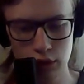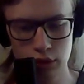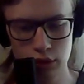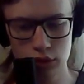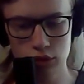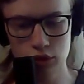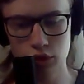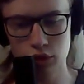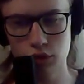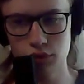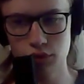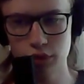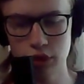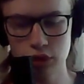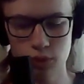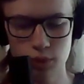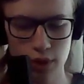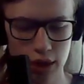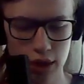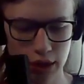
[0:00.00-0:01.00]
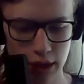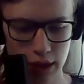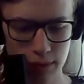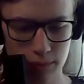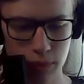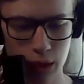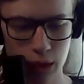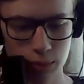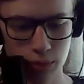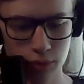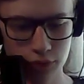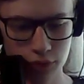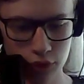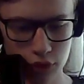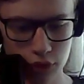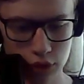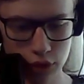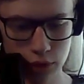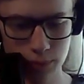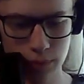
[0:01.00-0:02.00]
So the reason why that Bible
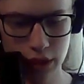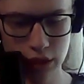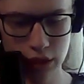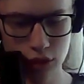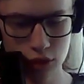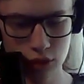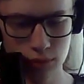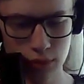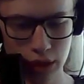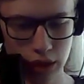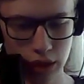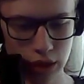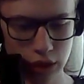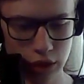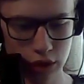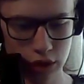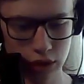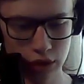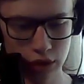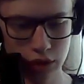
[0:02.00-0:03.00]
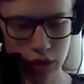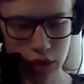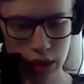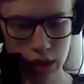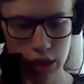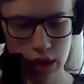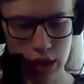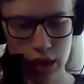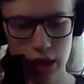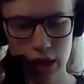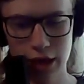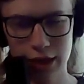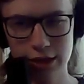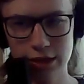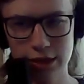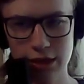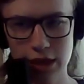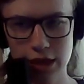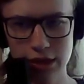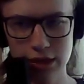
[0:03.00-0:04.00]
verse speaks to me is it
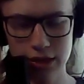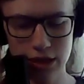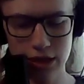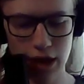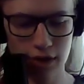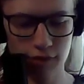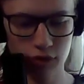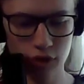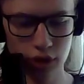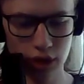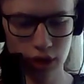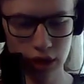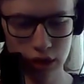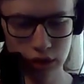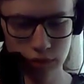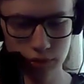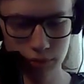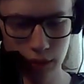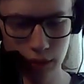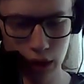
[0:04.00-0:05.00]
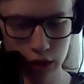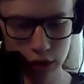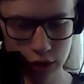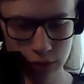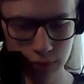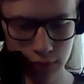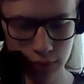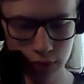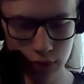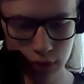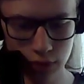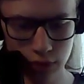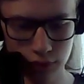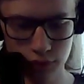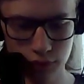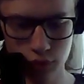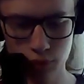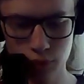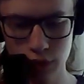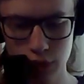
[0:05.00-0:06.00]
states everything is possible
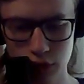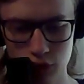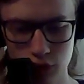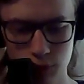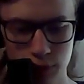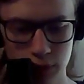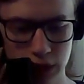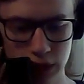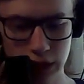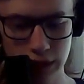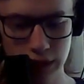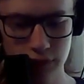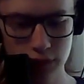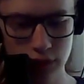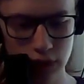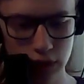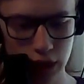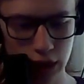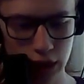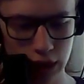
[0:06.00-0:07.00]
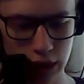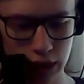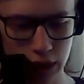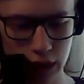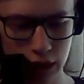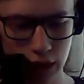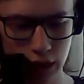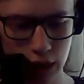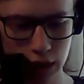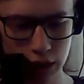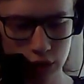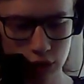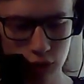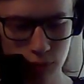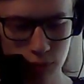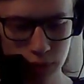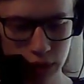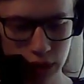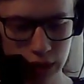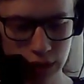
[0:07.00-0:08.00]
for one who believes, and I do
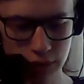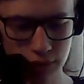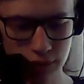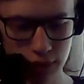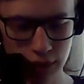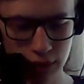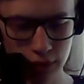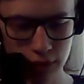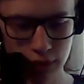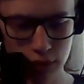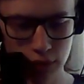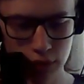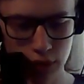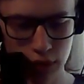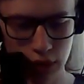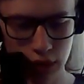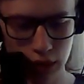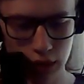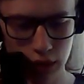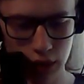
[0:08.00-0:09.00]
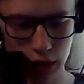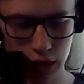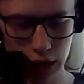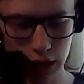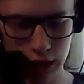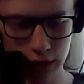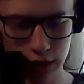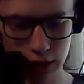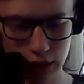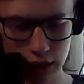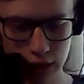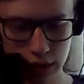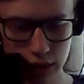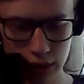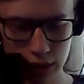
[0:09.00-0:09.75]
believe. And